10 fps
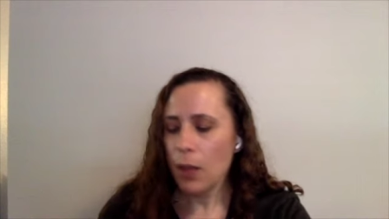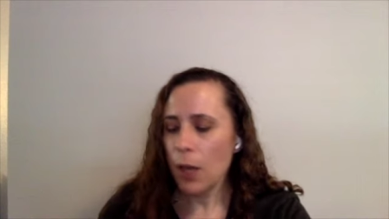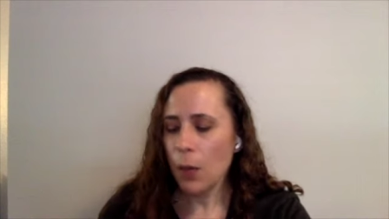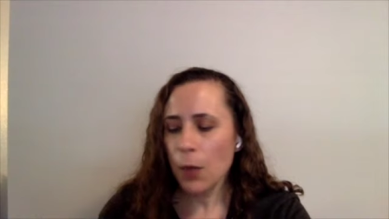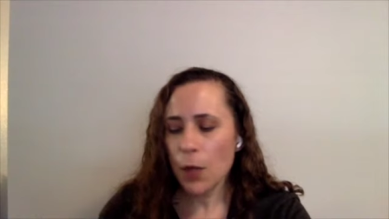
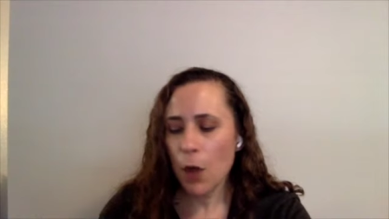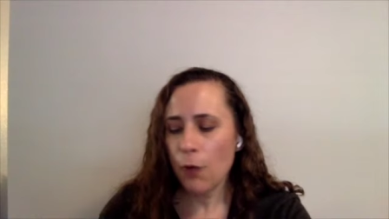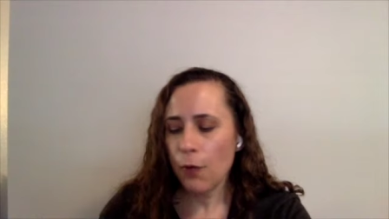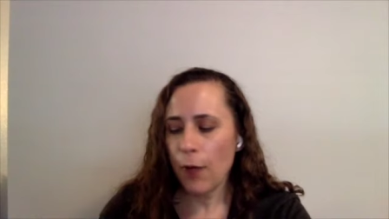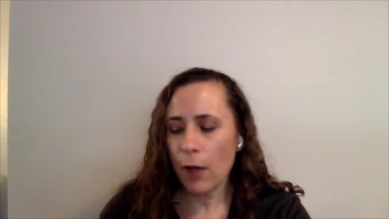There were
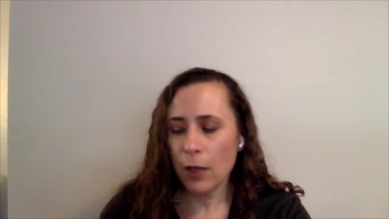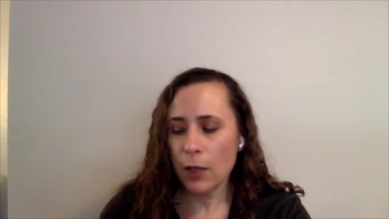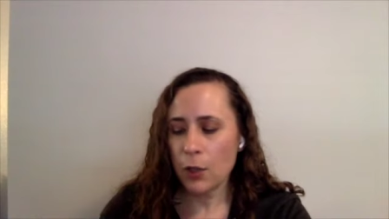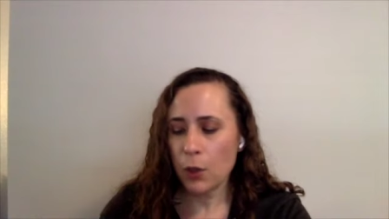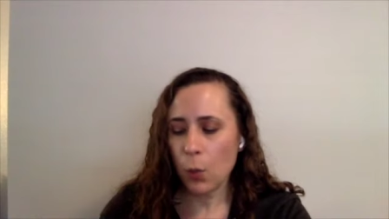no
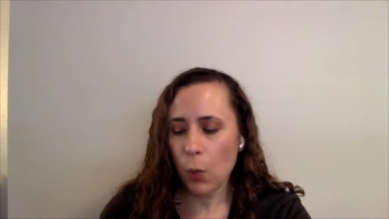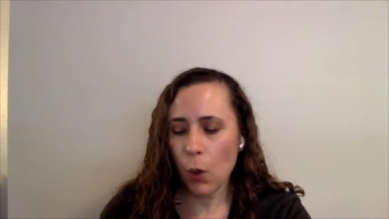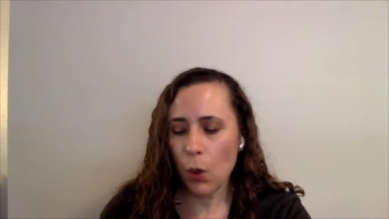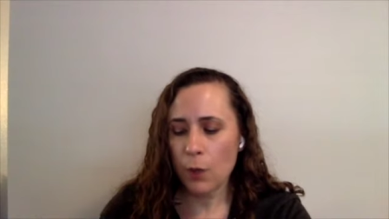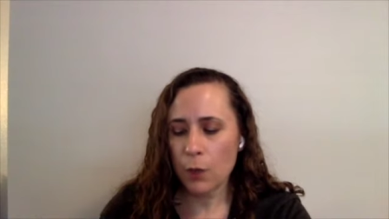falcons or
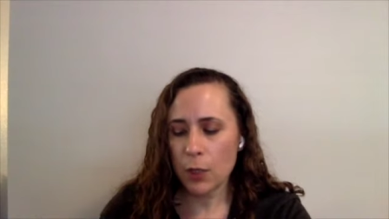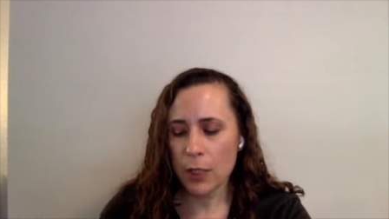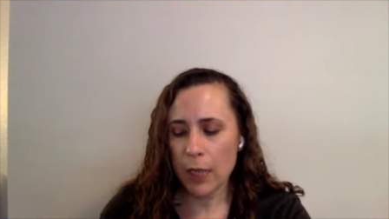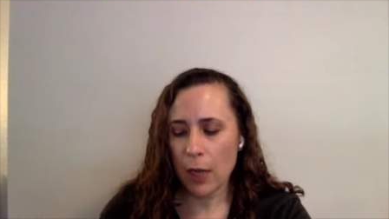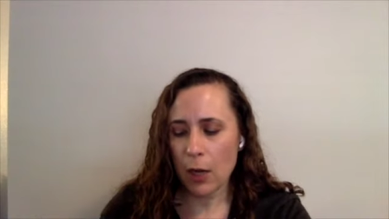wolves or
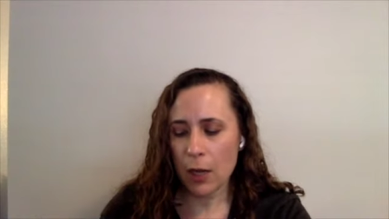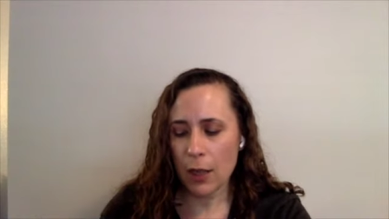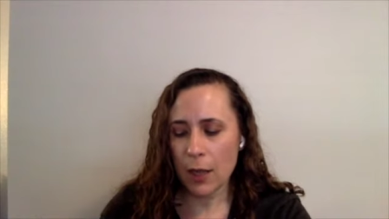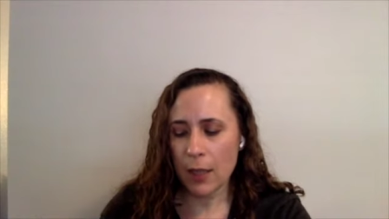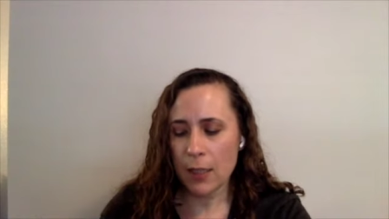scary
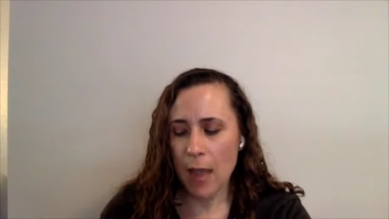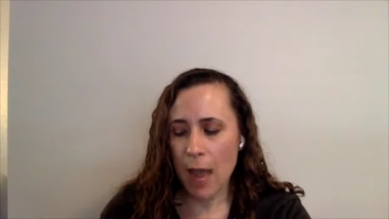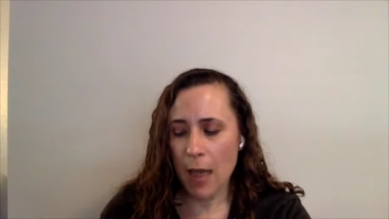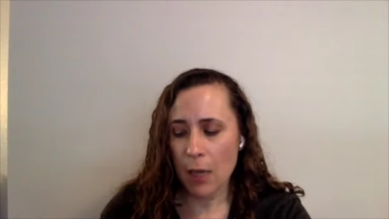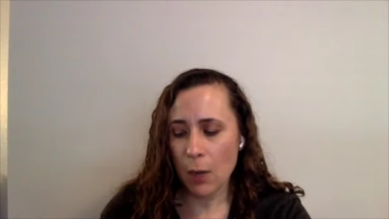things
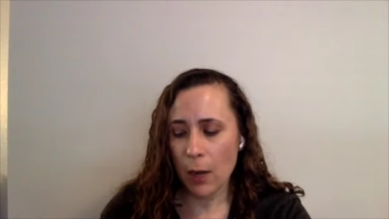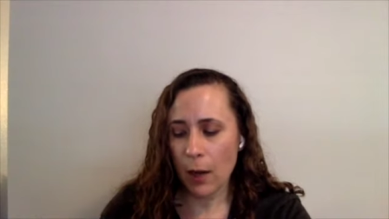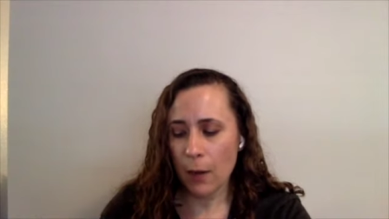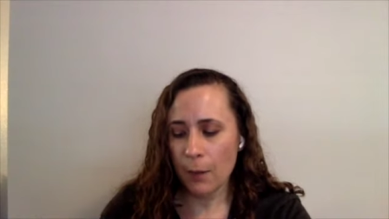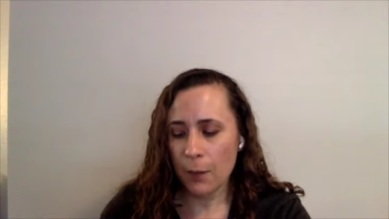
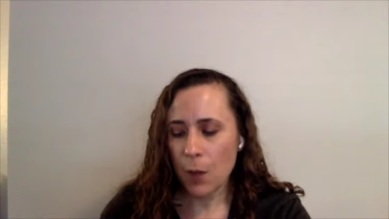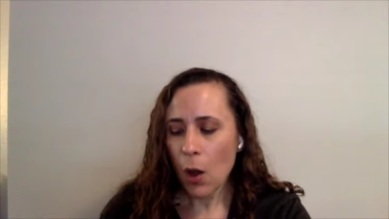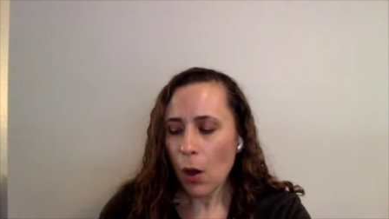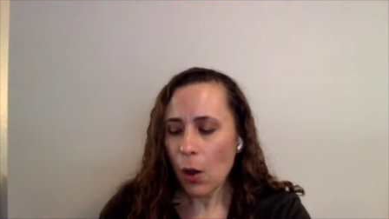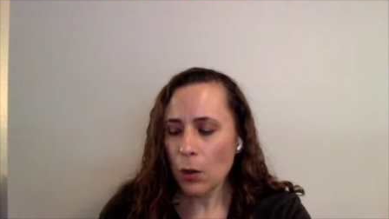anywhere,
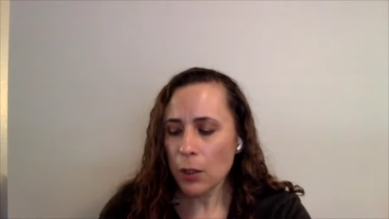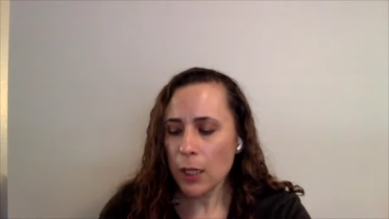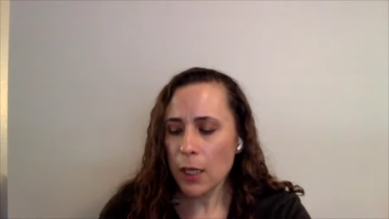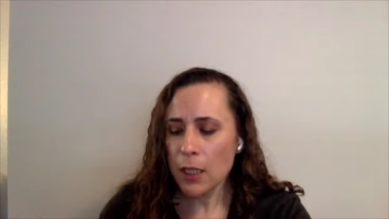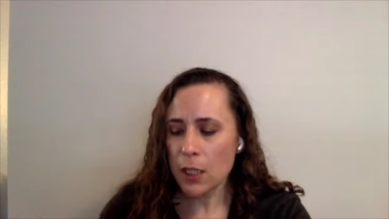
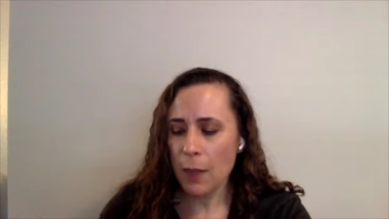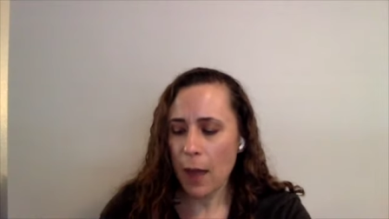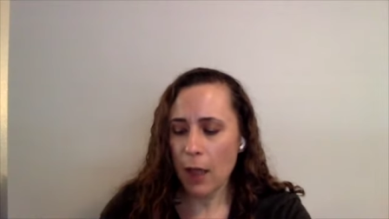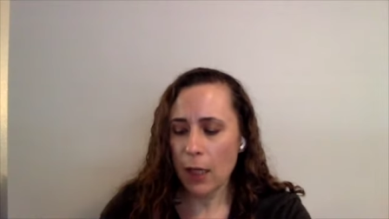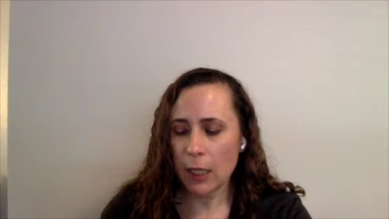only a
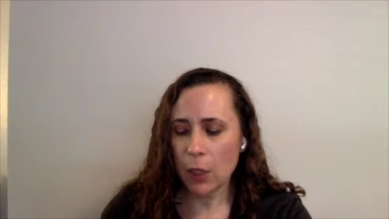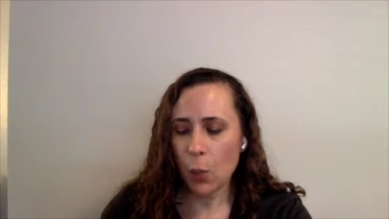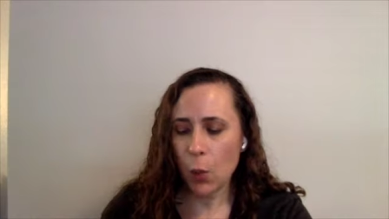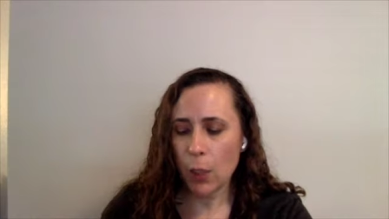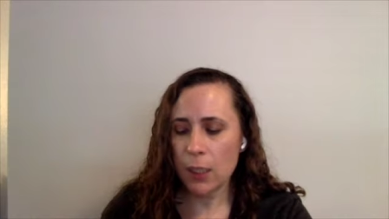smell like the
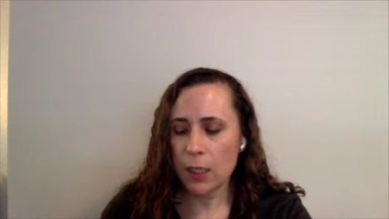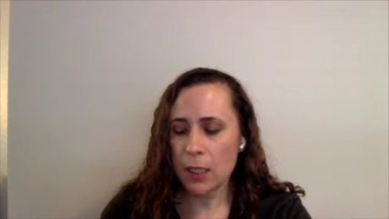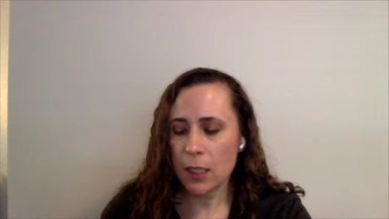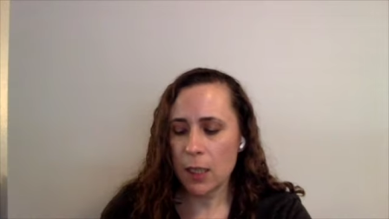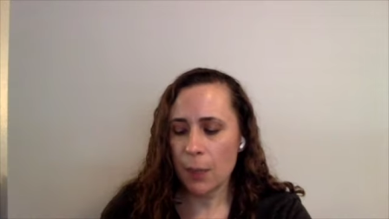woods
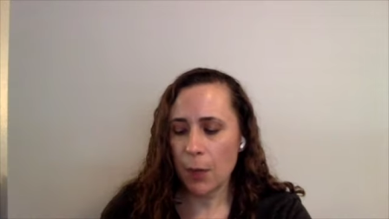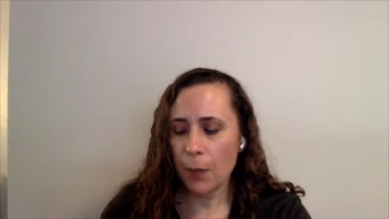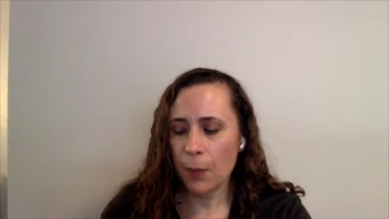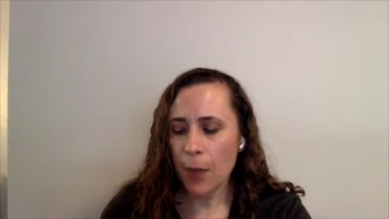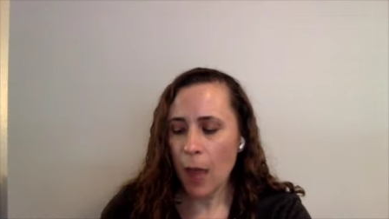in
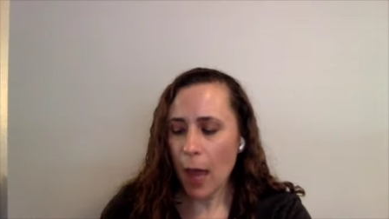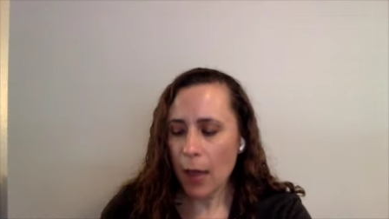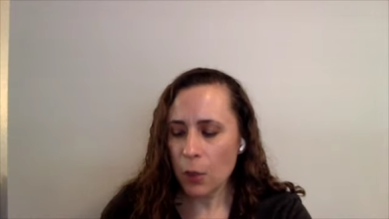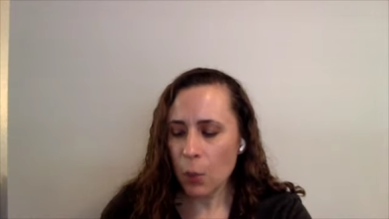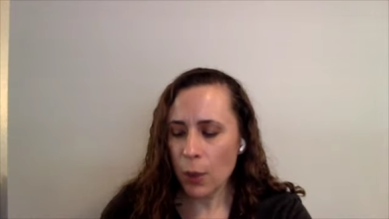summer
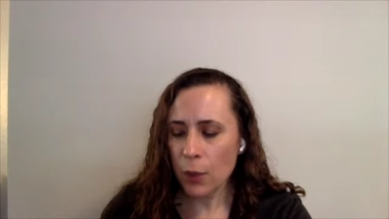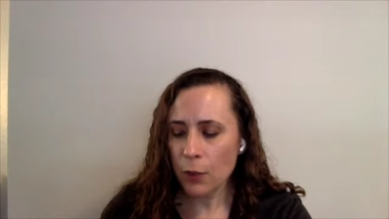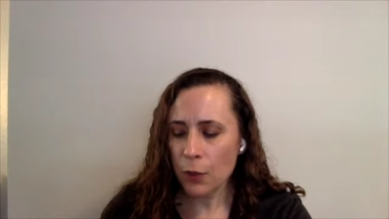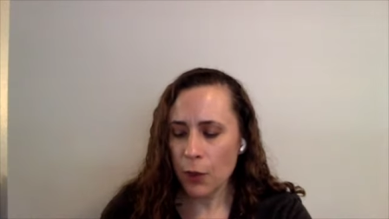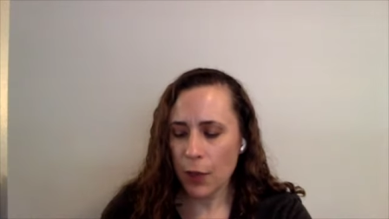and
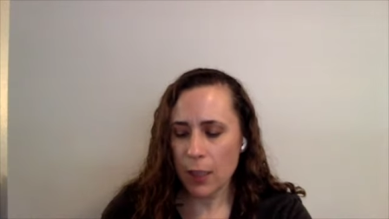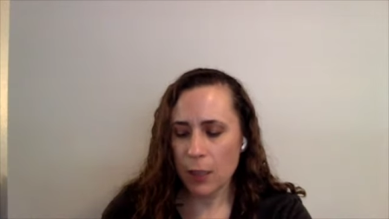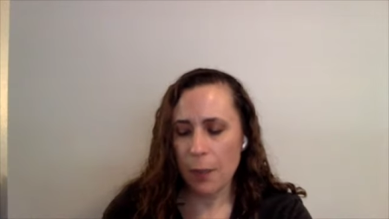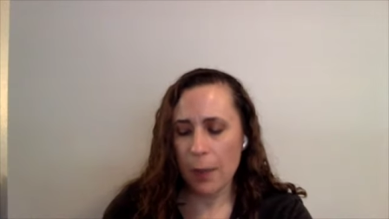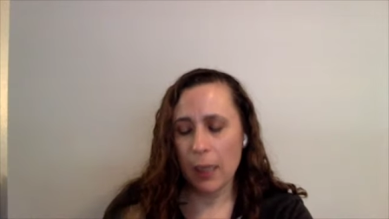wonderful
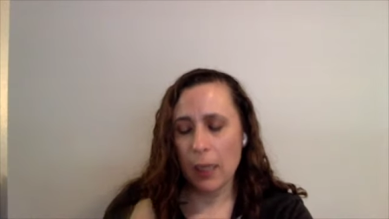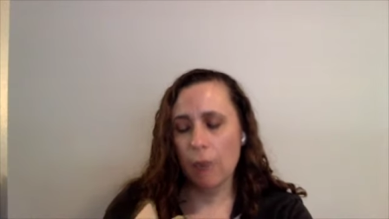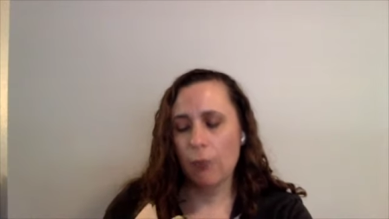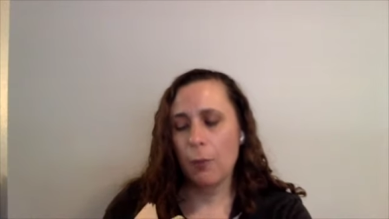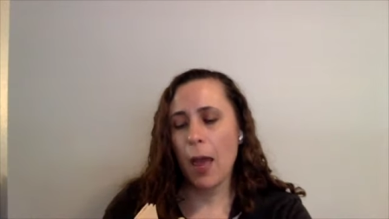things
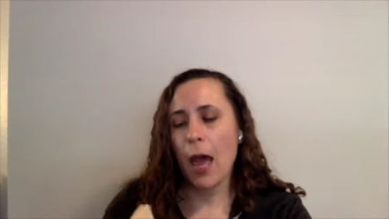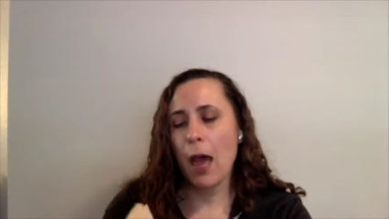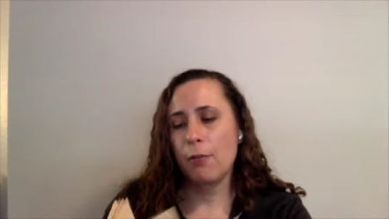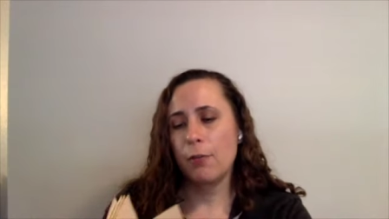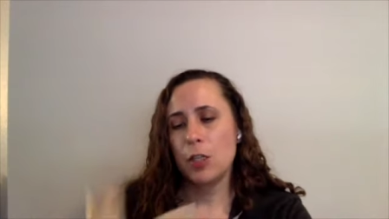beckoning from
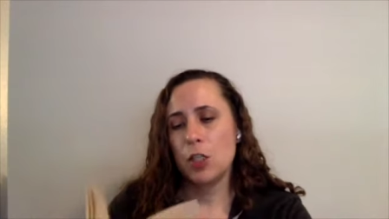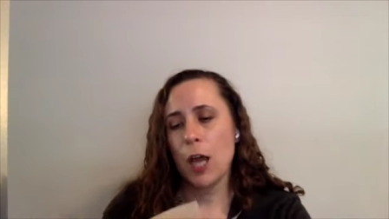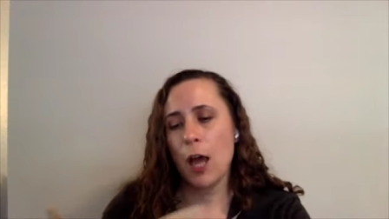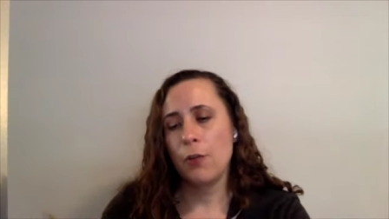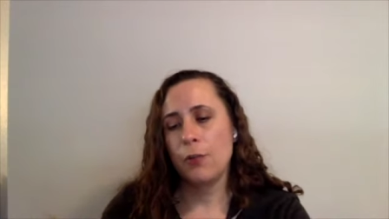every
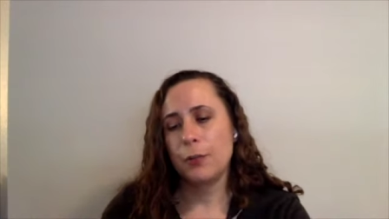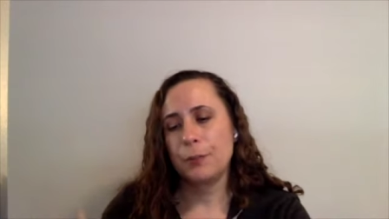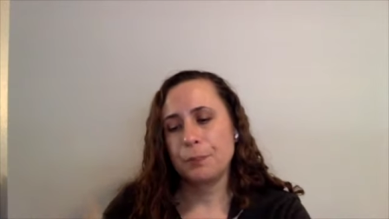shelf.